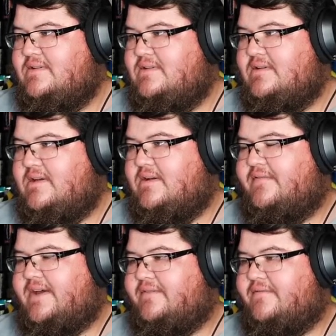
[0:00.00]
I don't know if
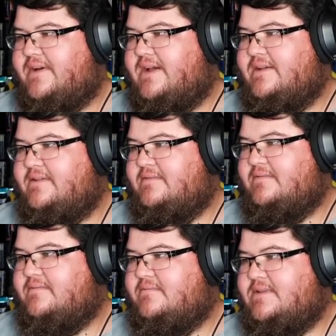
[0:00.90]
I can find it
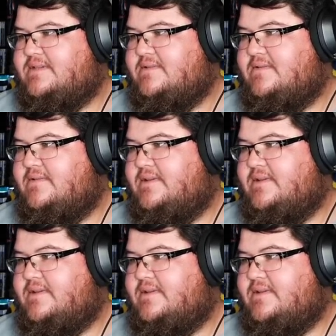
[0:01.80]
this early.